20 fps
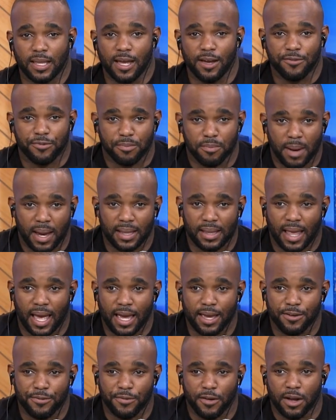left my
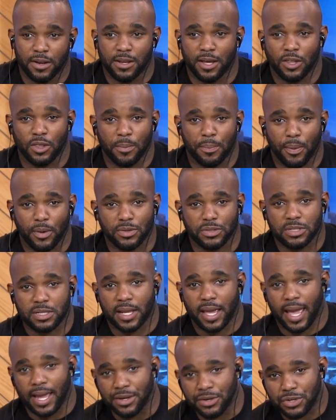life, another
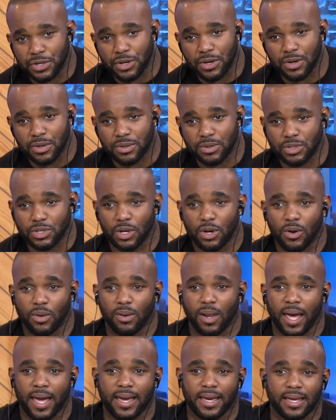person entered. So
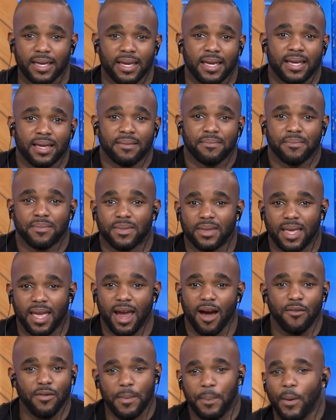like
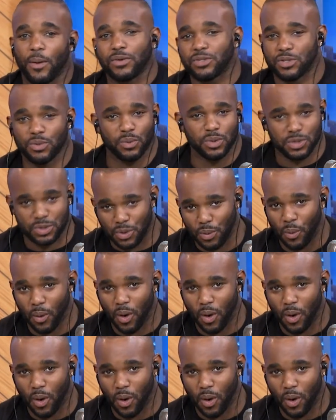every person was the